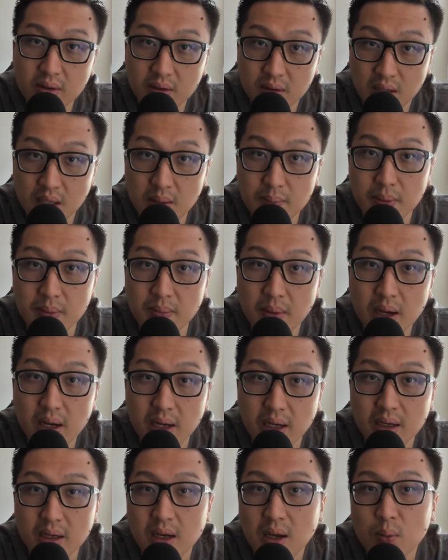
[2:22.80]
keep in
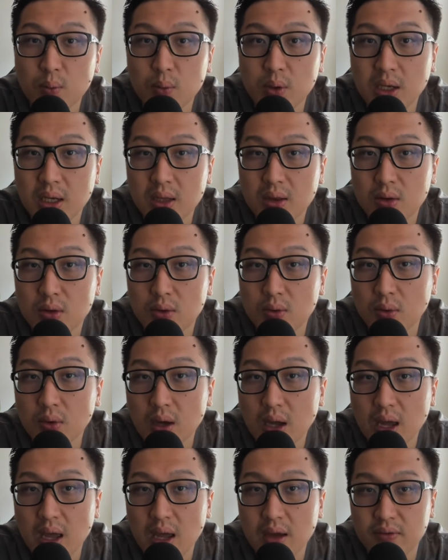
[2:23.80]
mind that we need to
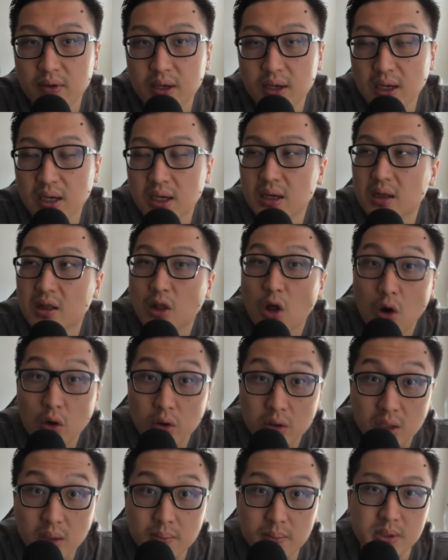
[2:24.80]
have it in a
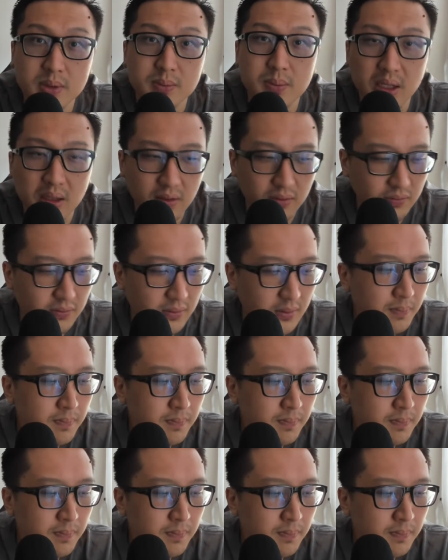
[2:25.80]
long-term perspective.